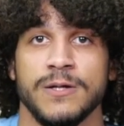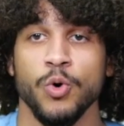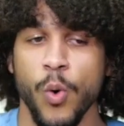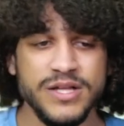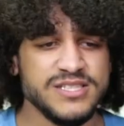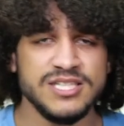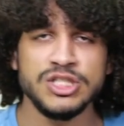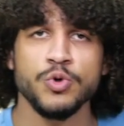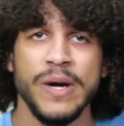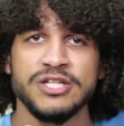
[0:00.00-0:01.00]
What
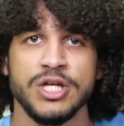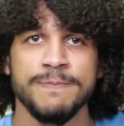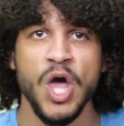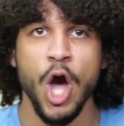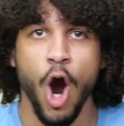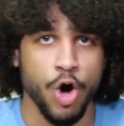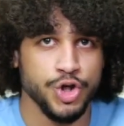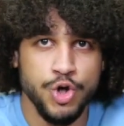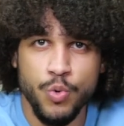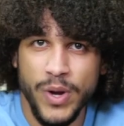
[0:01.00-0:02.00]
situation are
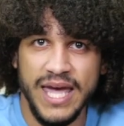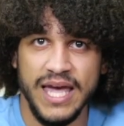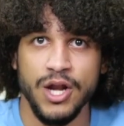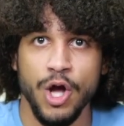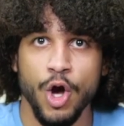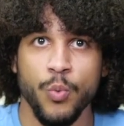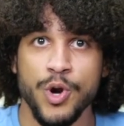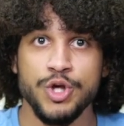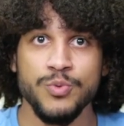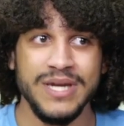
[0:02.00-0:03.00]
you in where
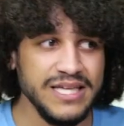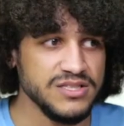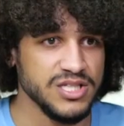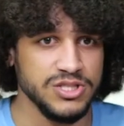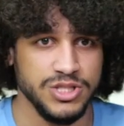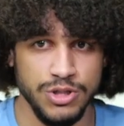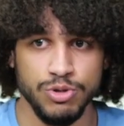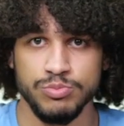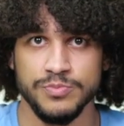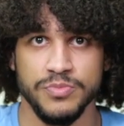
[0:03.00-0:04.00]
you need to
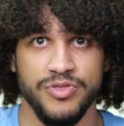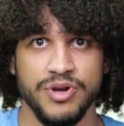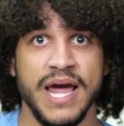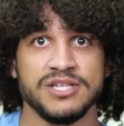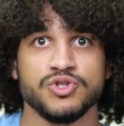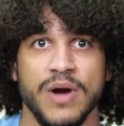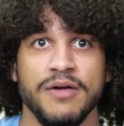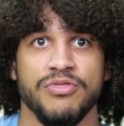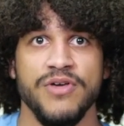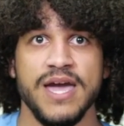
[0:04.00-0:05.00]
do the next
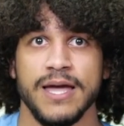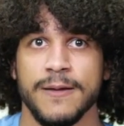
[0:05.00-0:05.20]
right thing?